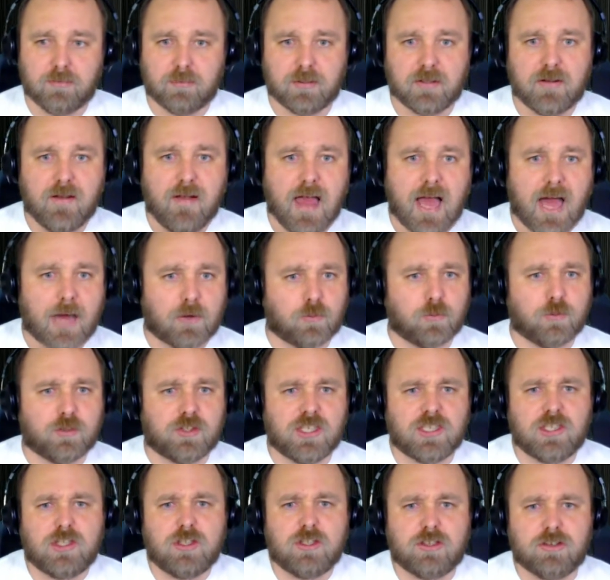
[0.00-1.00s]
But I don't
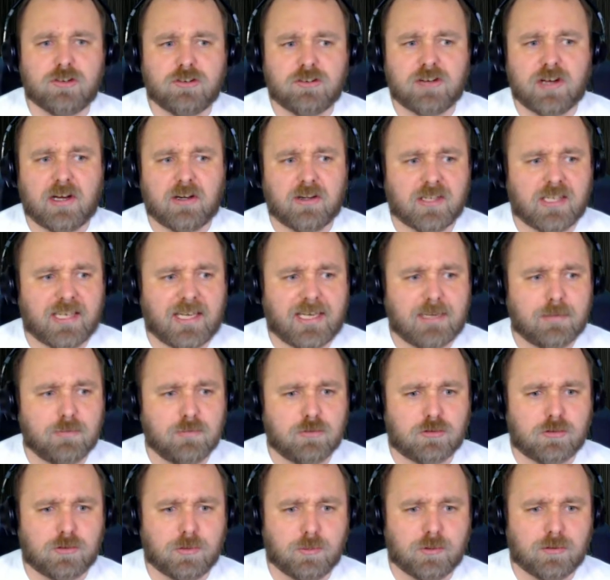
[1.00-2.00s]
think you can share
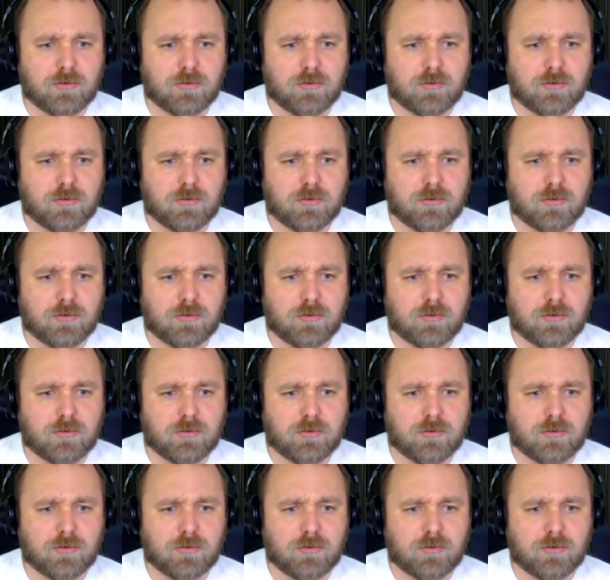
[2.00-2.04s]
games, though,